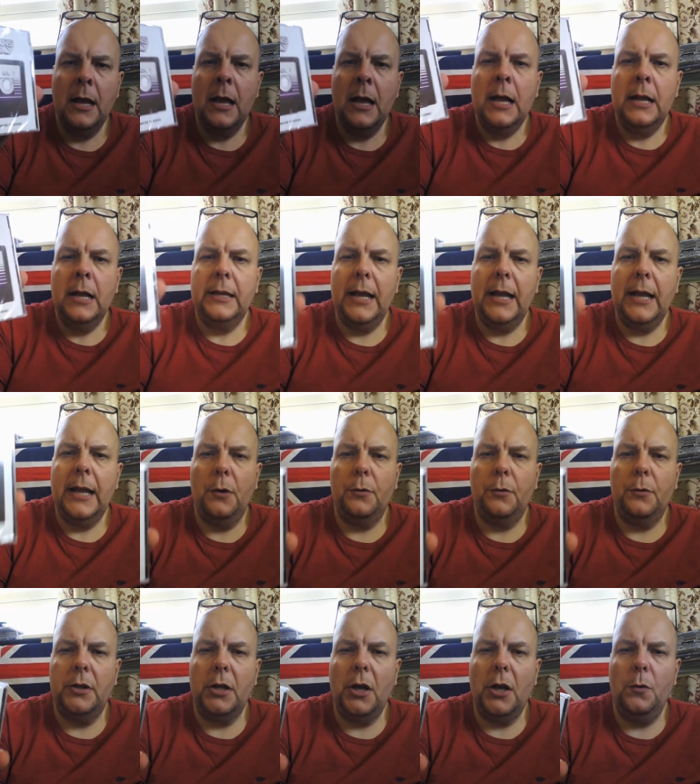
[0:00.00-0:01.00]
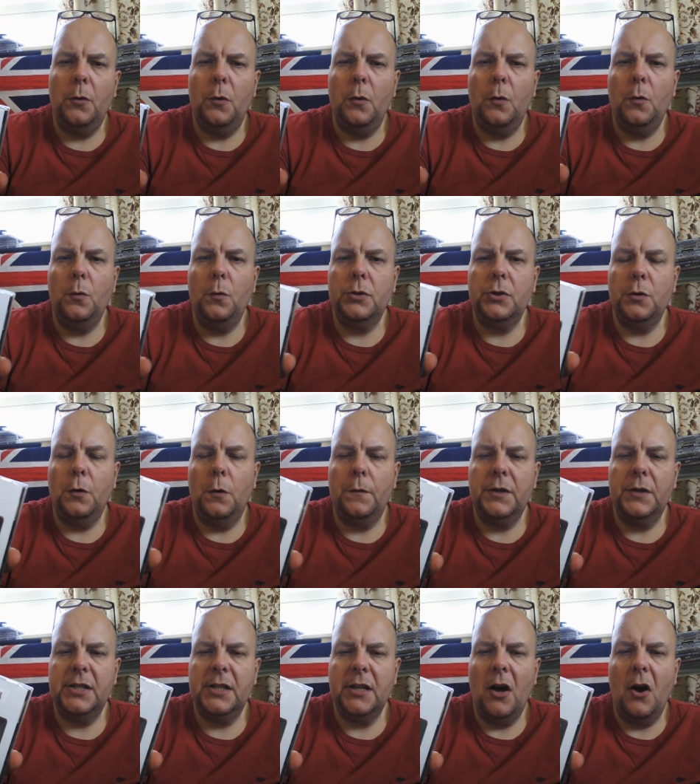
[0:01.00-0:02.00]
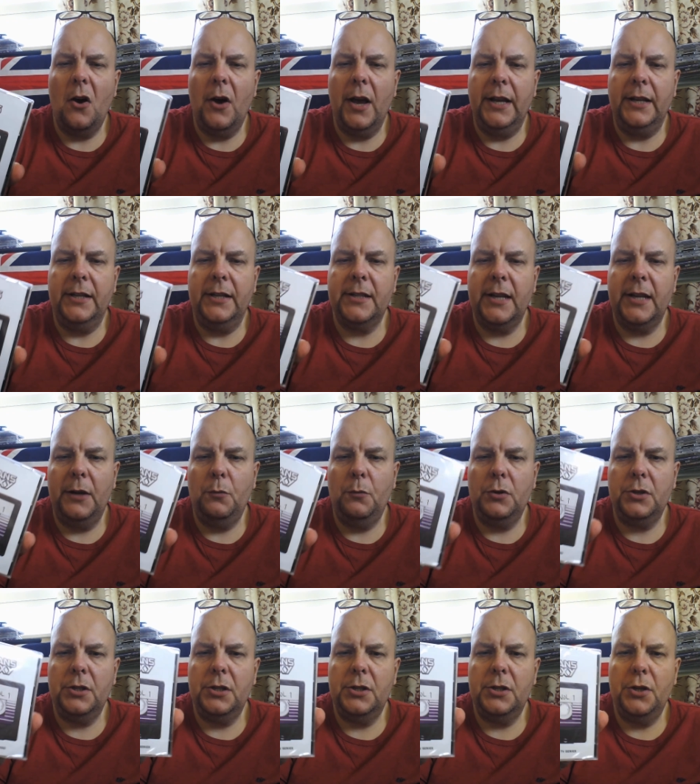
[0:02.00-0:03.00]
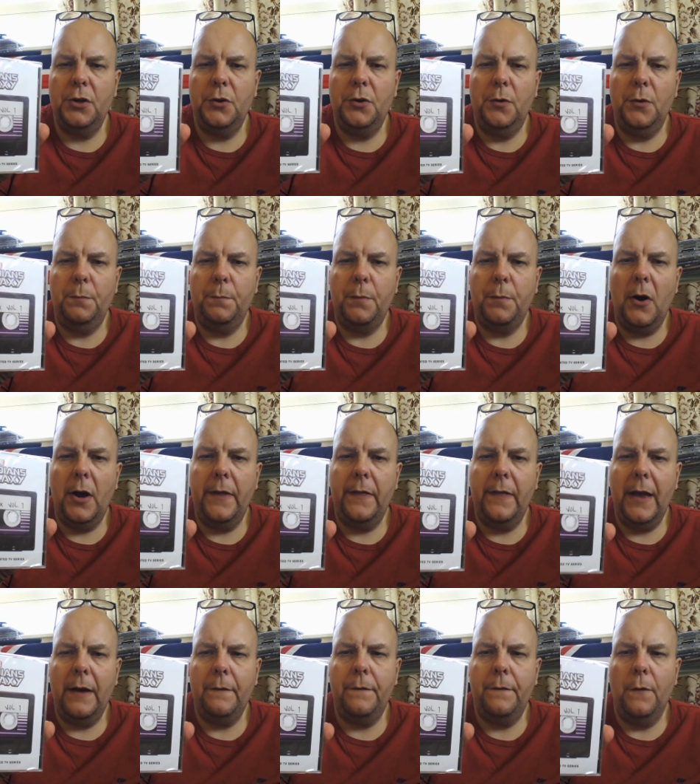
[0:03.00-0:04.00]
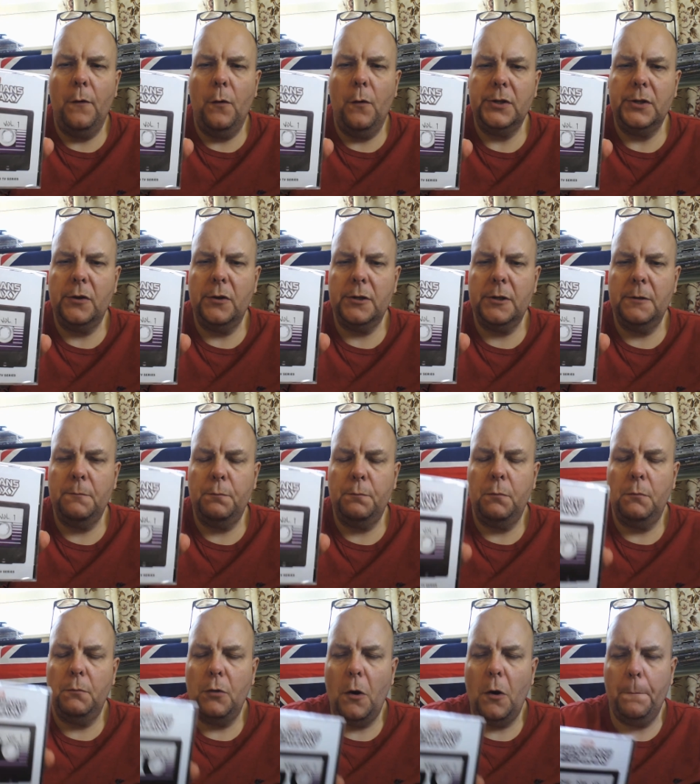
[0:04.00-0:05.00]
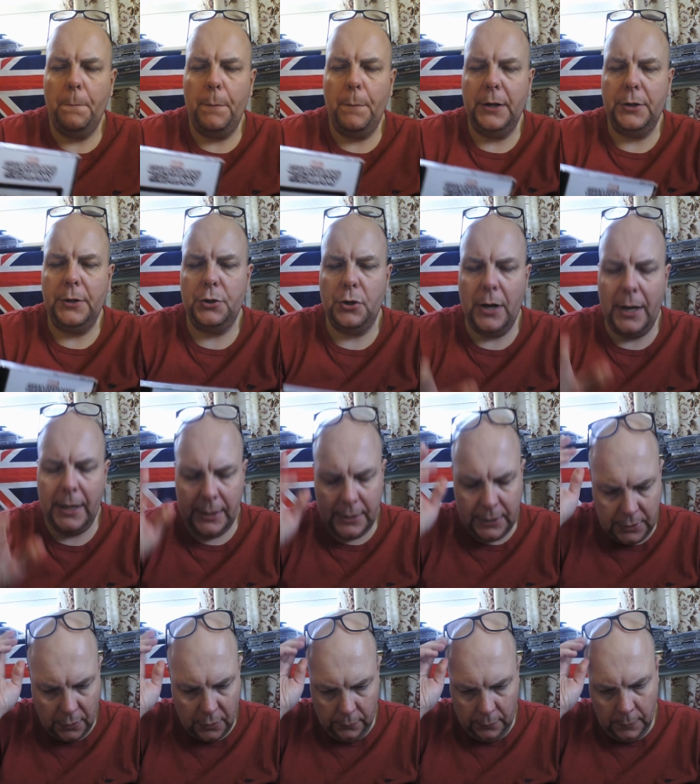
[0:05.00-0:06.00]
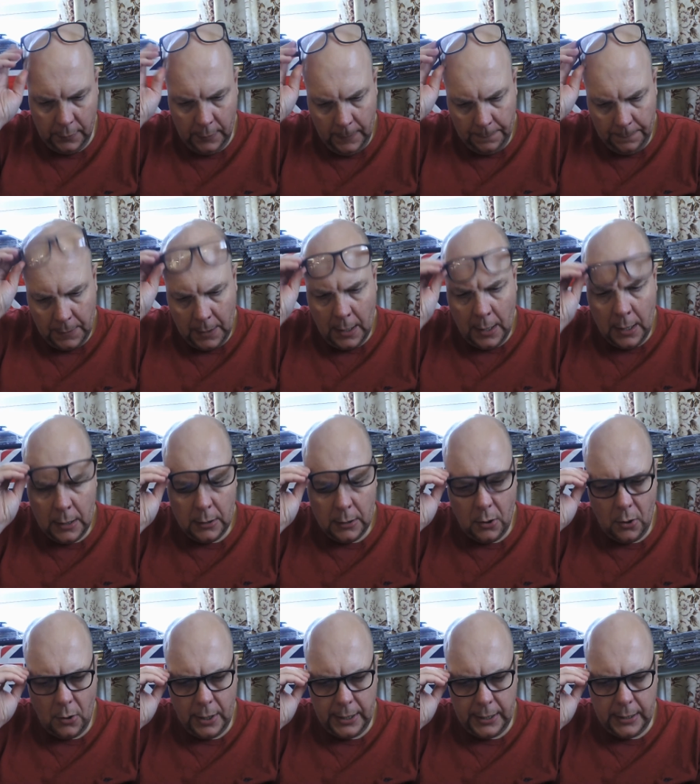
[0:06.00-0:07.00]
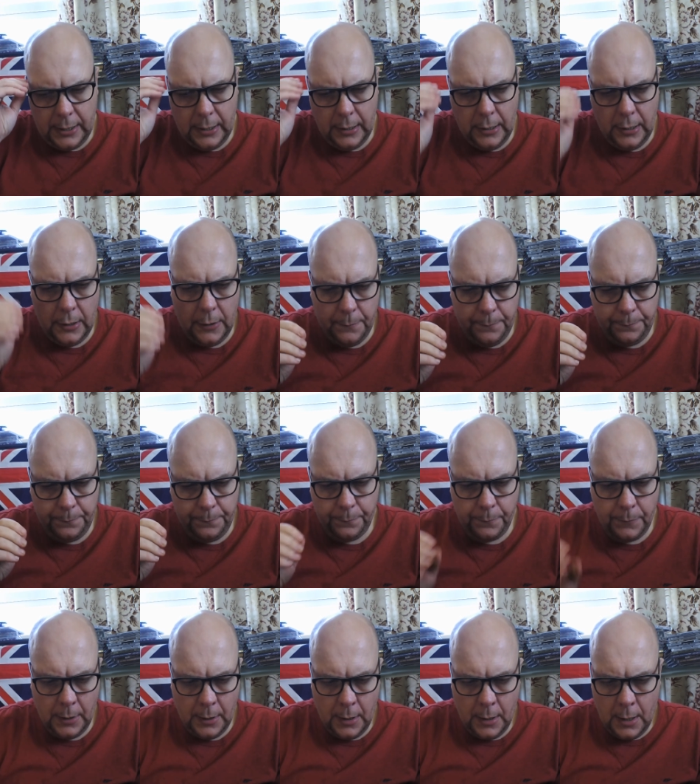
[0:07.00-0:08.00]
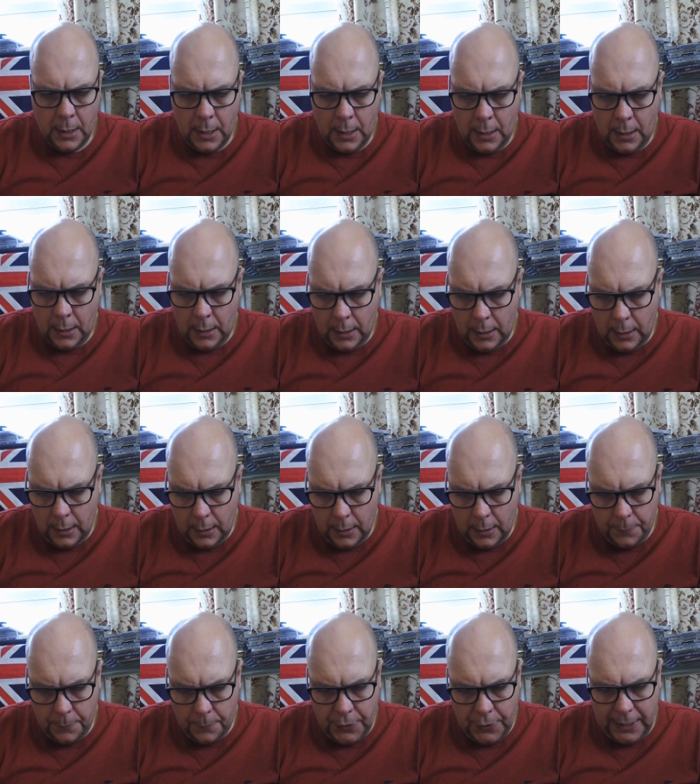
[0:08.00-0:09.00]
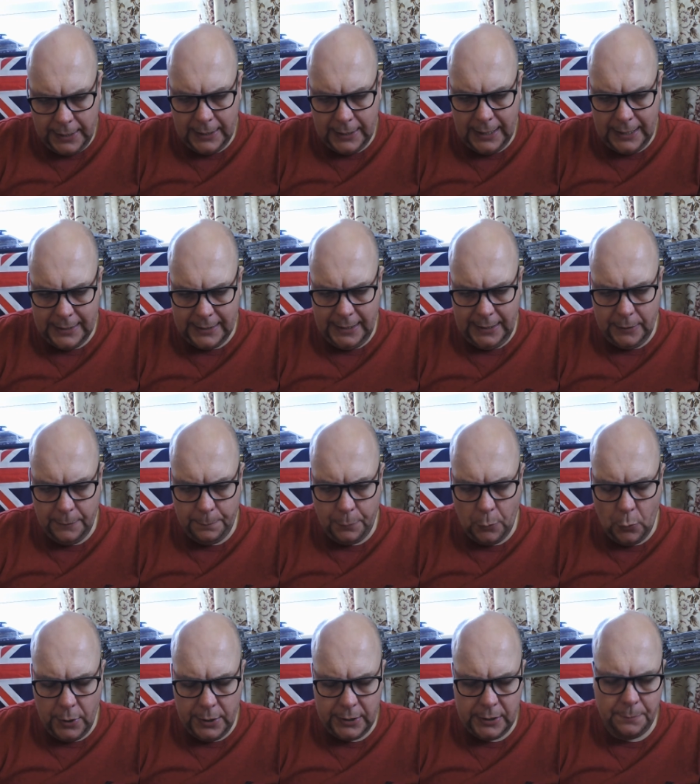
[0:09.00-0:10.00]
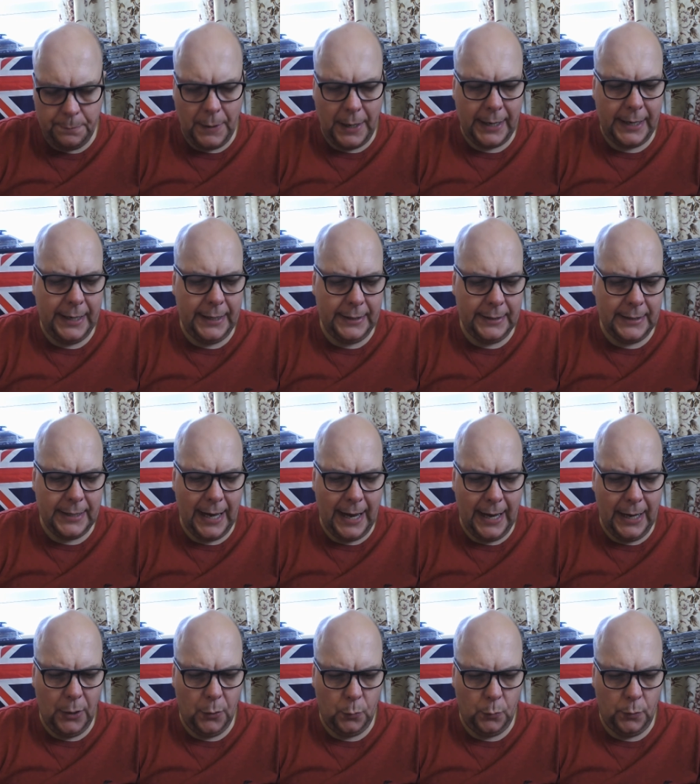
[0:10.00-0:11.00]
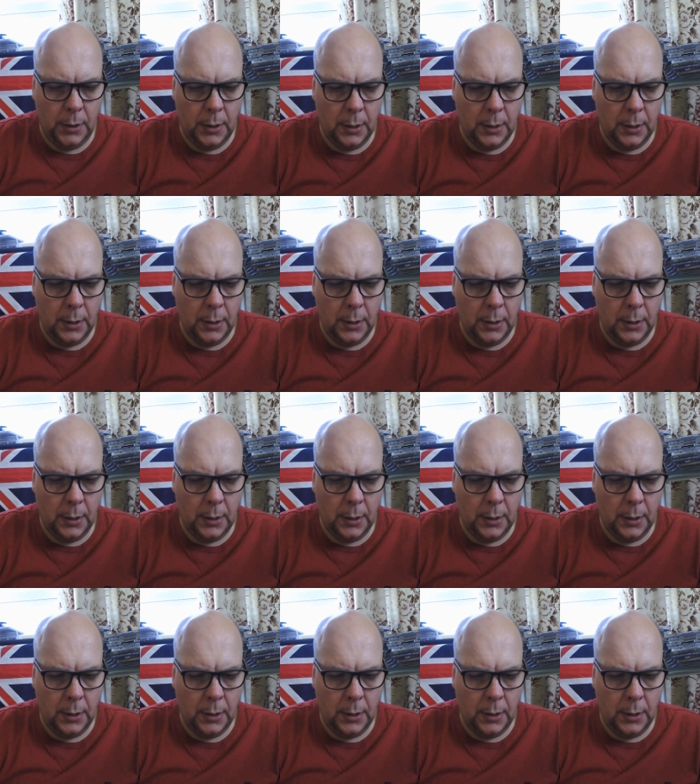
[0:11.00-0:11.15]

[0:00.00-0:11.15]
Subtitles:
Now, don't all sort of sigh and say, what's a Zulu buying that for? It's got some not bad tracks on, like Thin Lizzy, The Boys Are Back in Town.